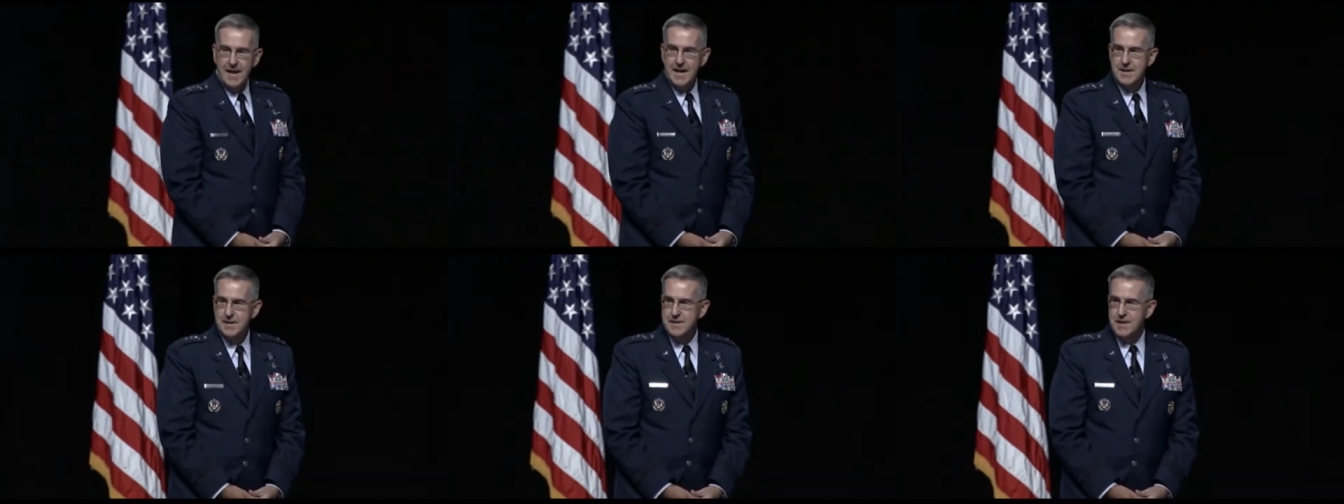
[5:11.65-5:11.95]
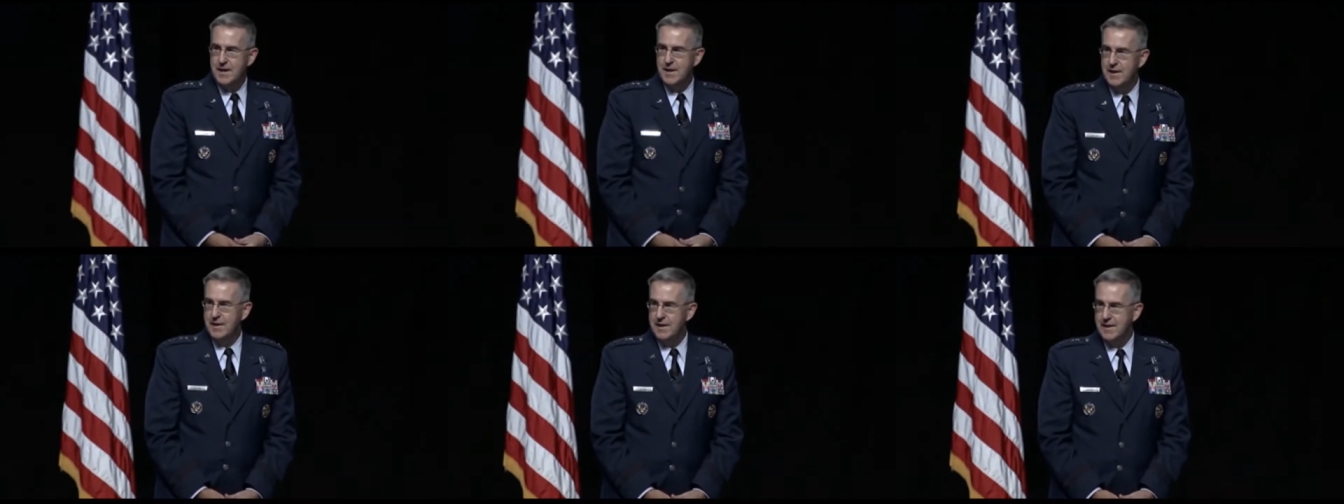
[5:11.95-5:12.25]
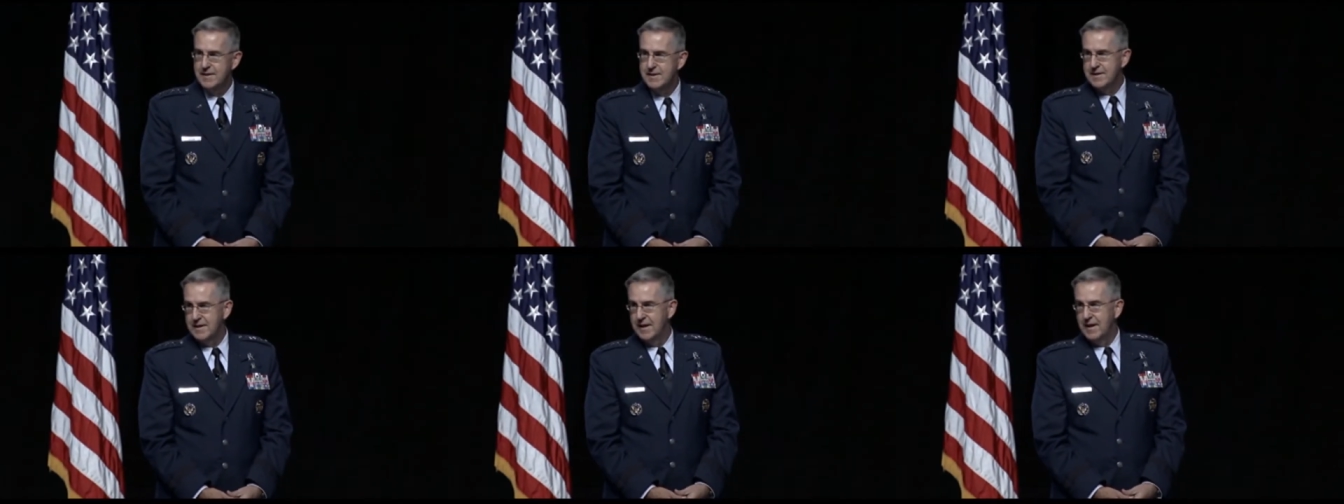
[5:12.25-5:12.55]
And I can
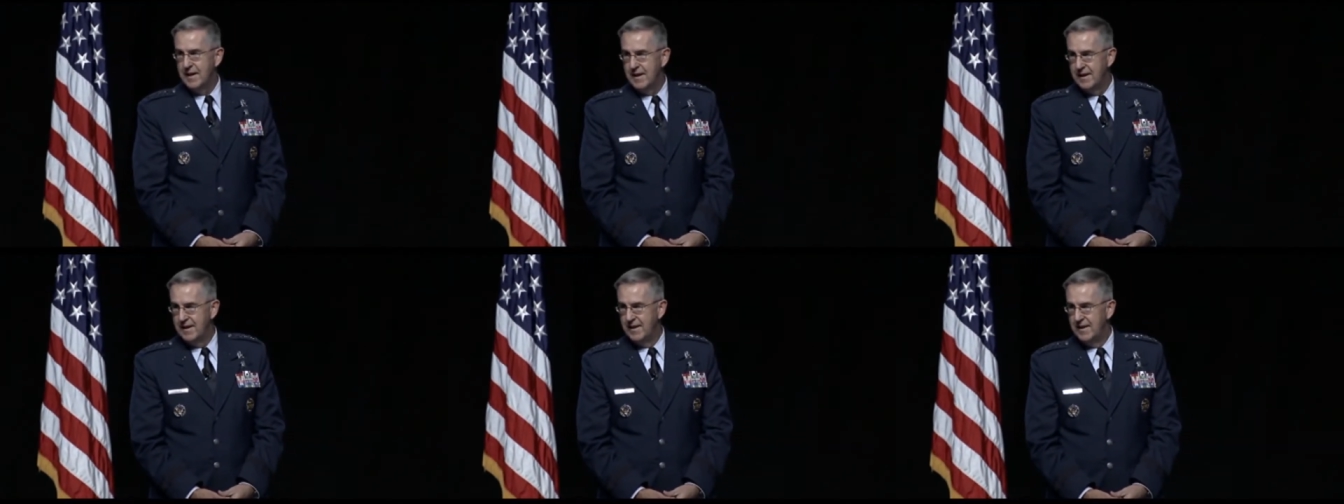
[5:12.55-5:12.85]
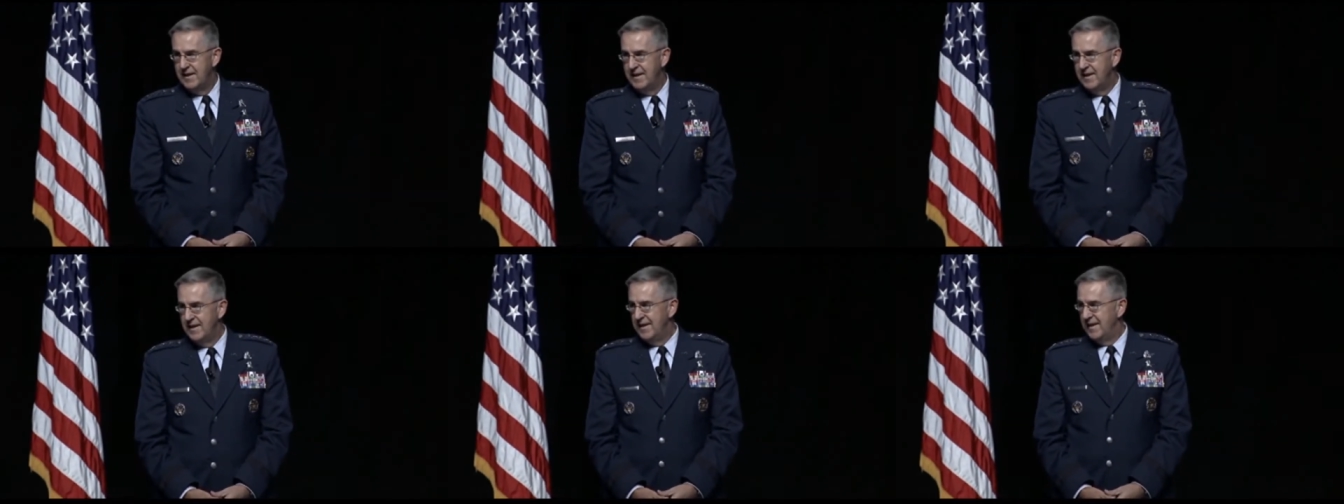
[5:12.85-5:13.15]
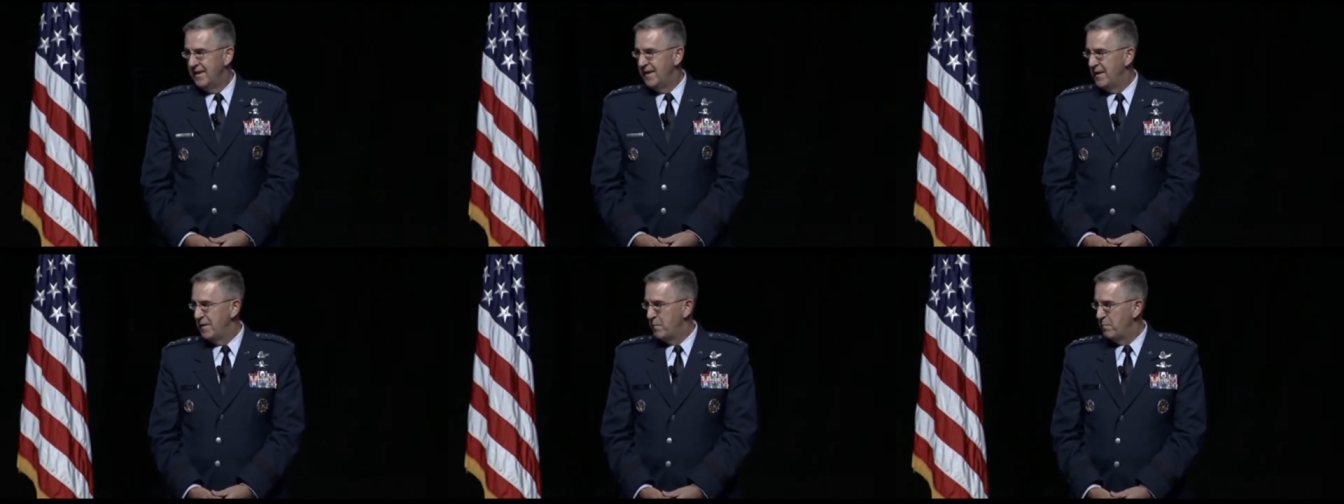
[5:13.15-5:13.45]
tell you that uh,
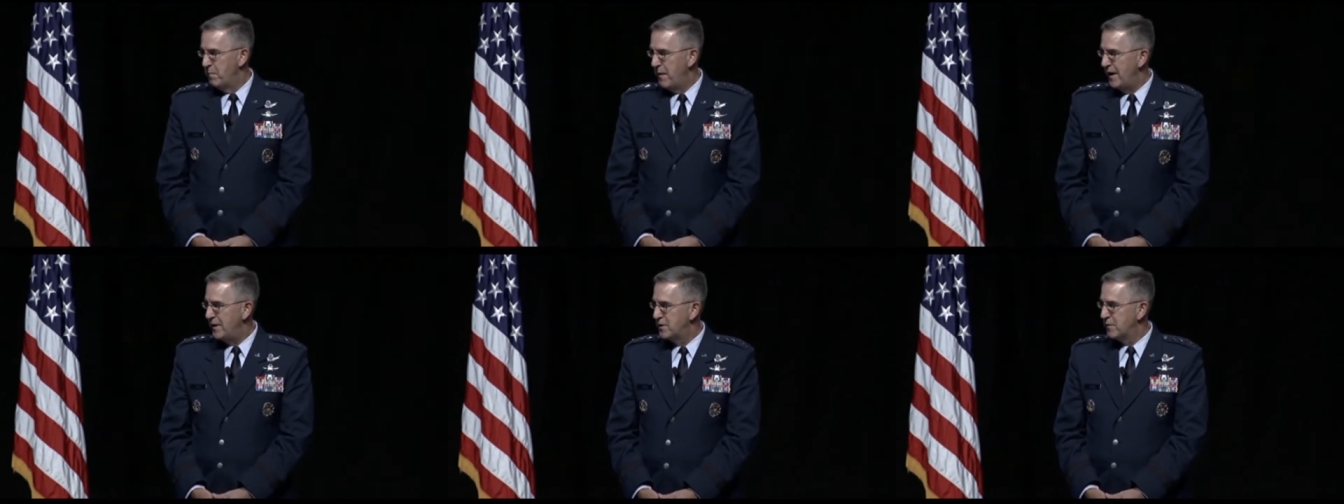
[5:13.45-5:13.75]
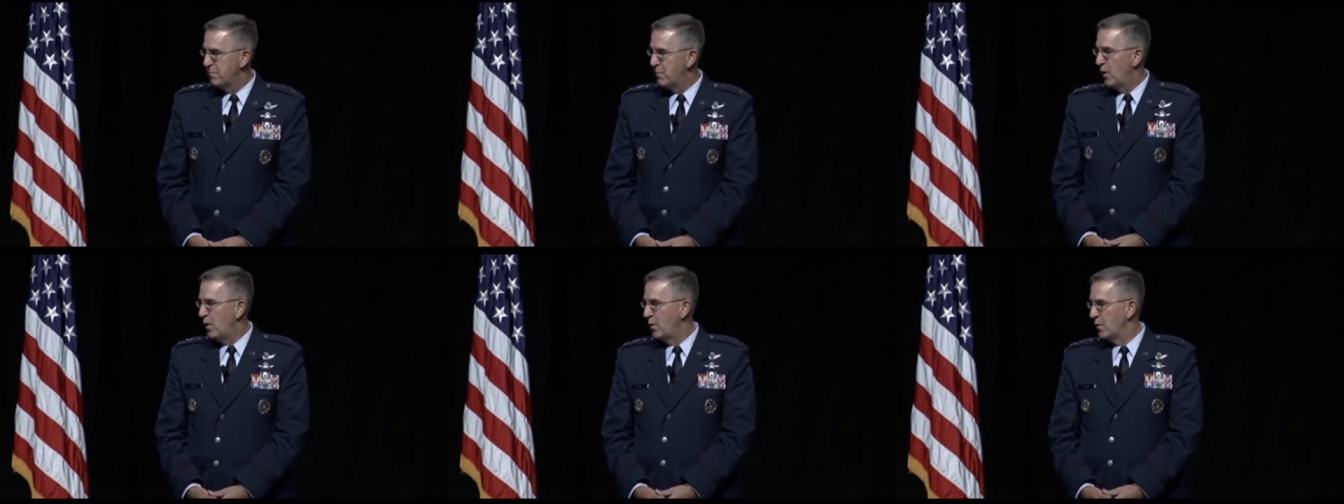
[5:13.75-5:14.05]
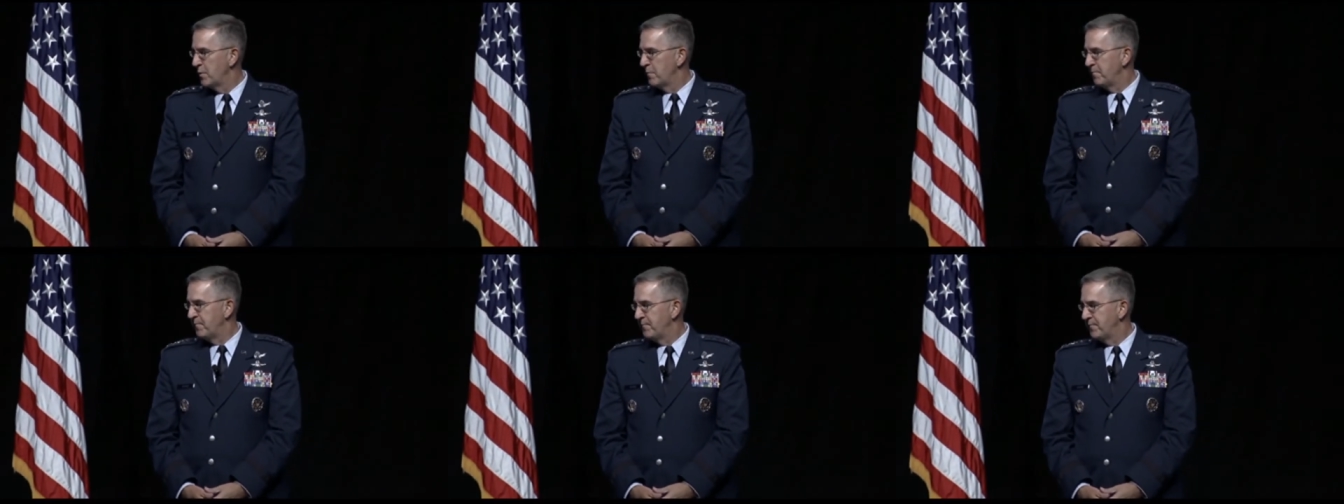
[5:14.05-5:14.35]
Major
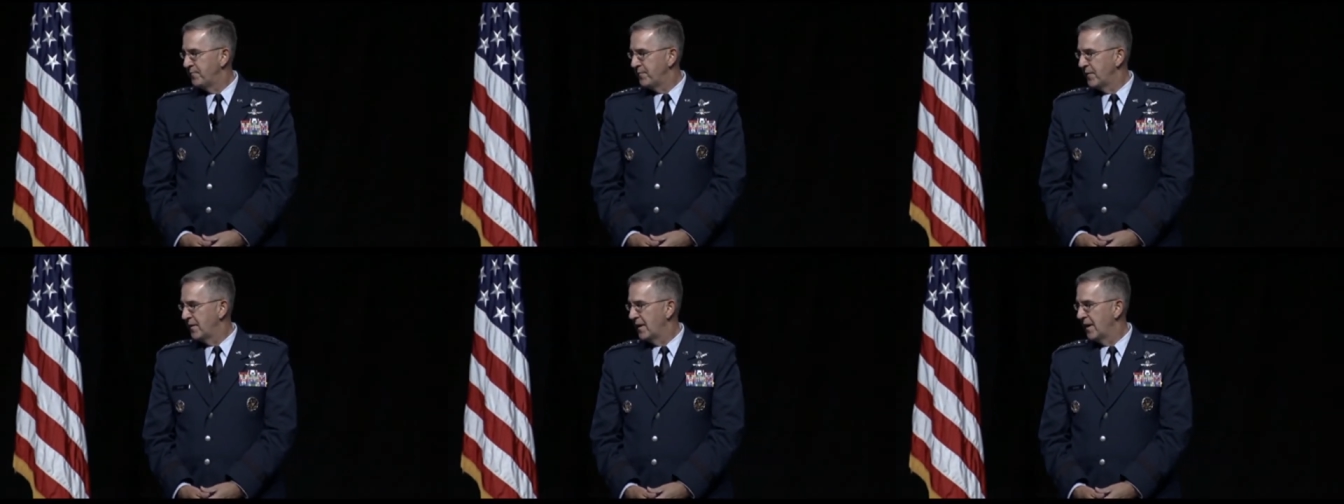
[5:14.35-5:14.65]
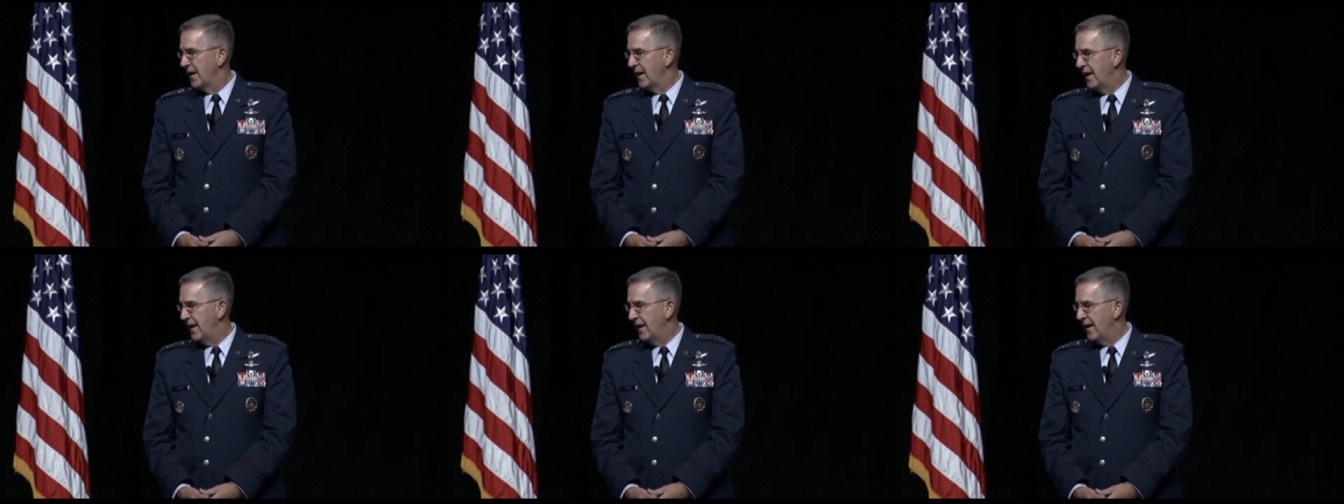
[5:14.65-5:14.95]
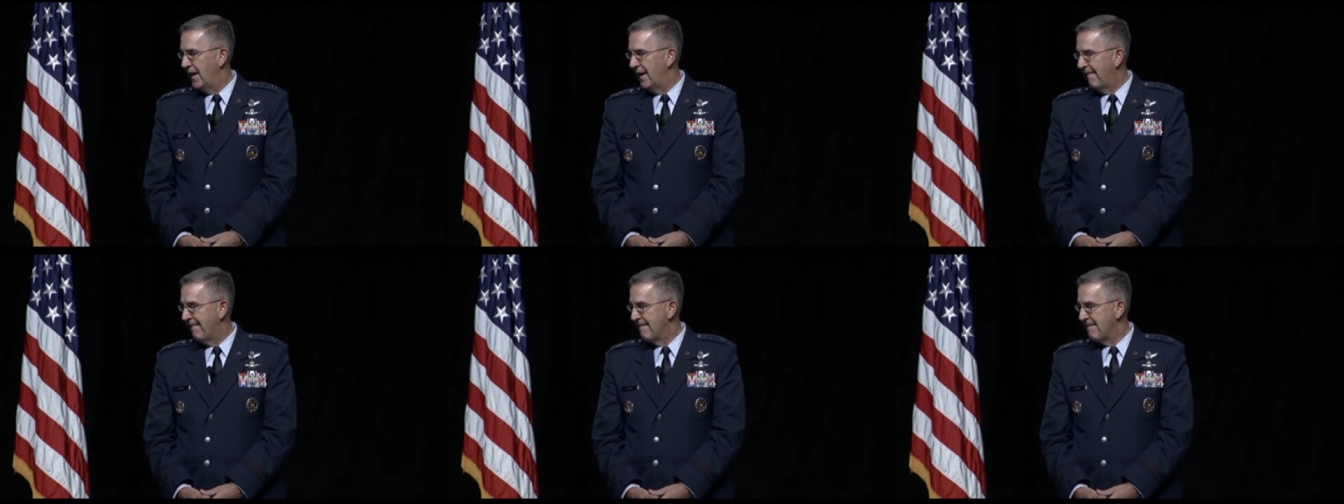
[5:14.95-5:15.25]
Bone
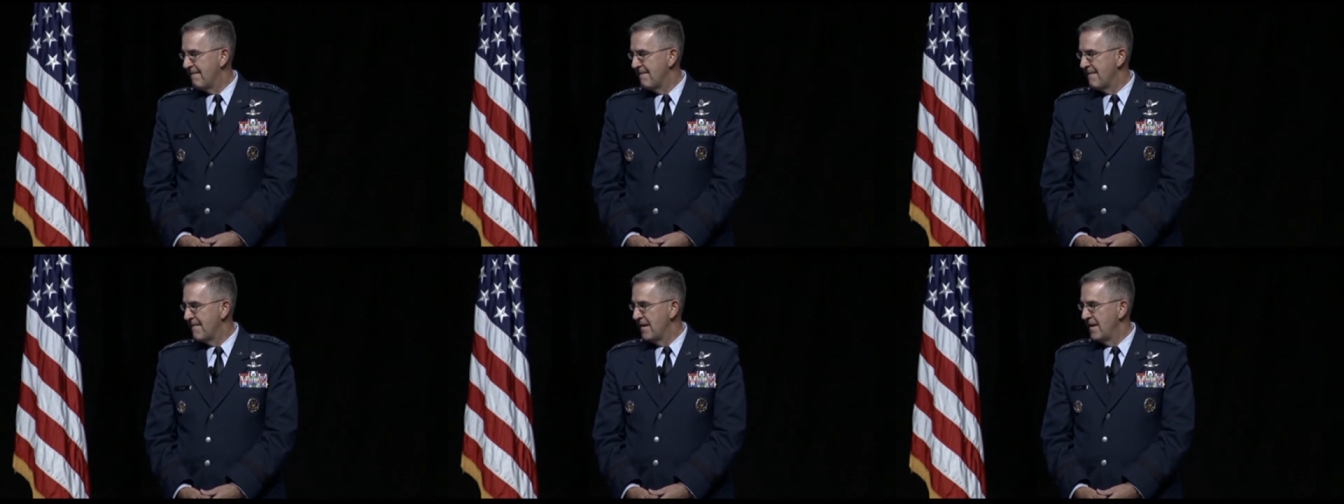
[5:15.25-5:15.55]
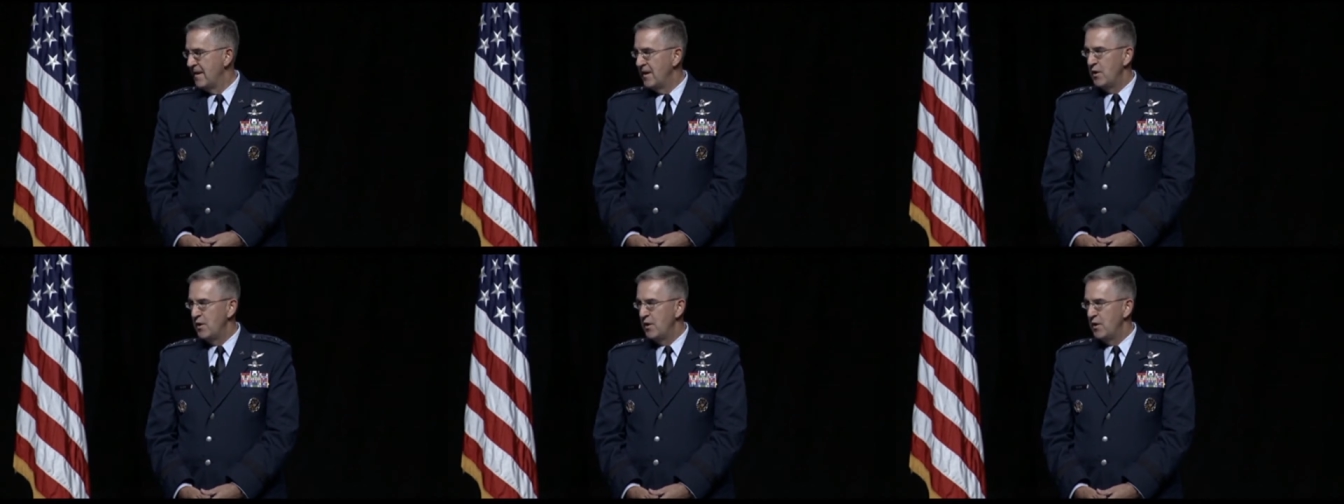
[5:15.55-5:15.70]
uh,